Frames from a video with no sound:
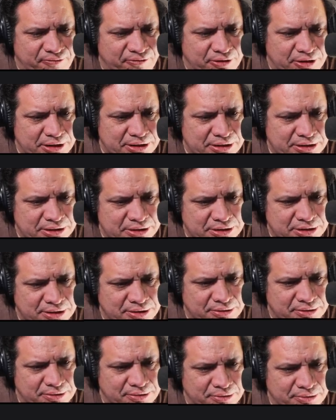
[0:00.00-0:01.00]
Foot.
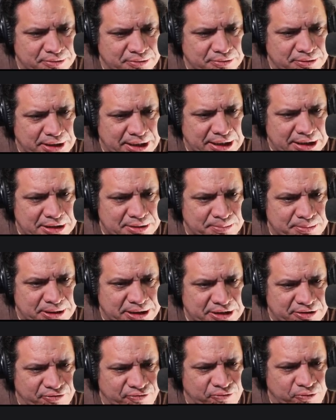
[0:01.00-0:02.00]
So they get to
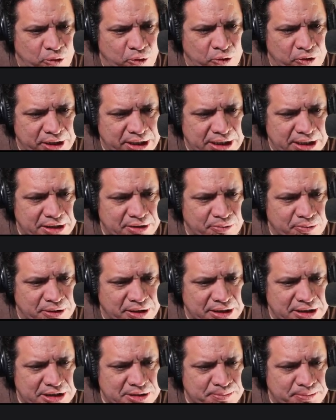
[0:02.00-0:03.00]
place 4 in either
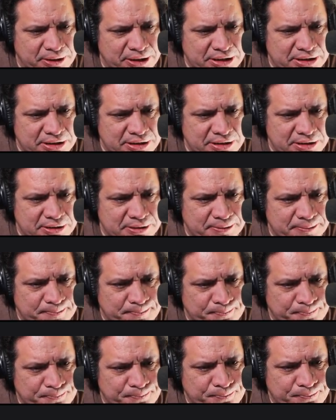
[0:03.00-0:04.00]
one of these places.